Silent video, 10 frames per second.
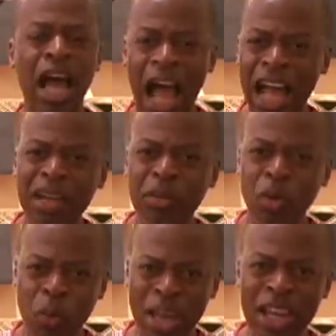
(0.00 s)
I am
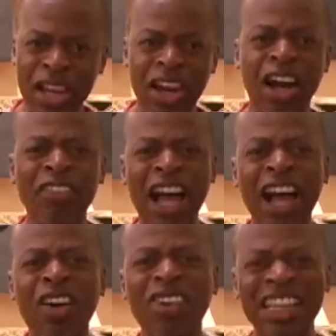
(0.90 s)
aware of
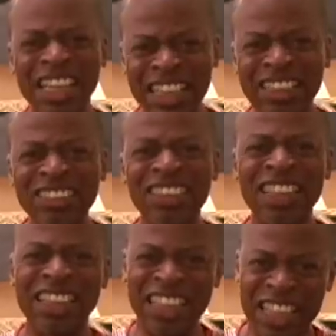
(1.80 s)
how
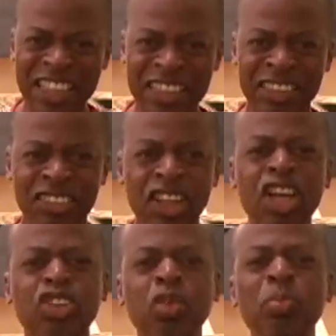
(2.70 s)
easy it is
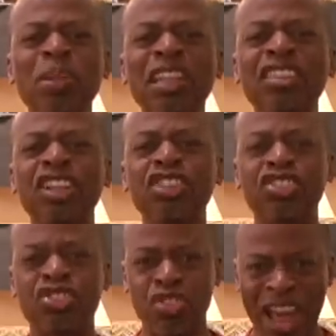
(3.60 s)
to be
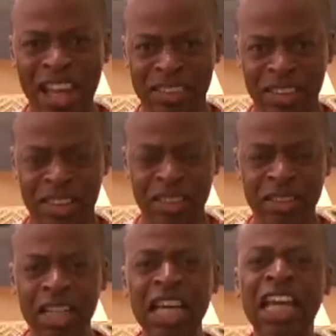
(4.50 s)
distracted
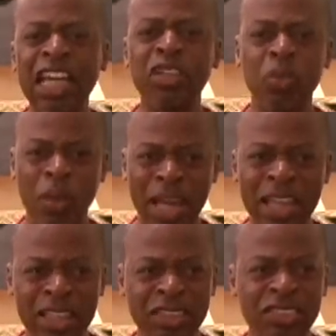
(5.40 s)
in
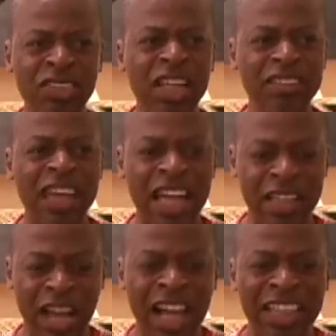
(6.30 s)
ways
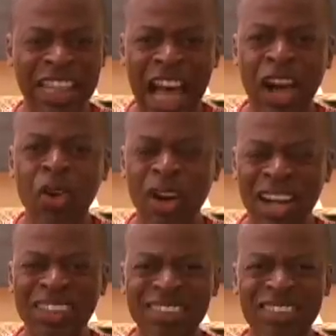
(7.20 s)
that allow
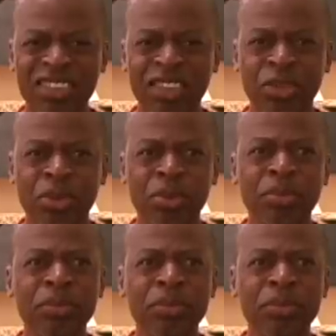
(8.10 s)
us to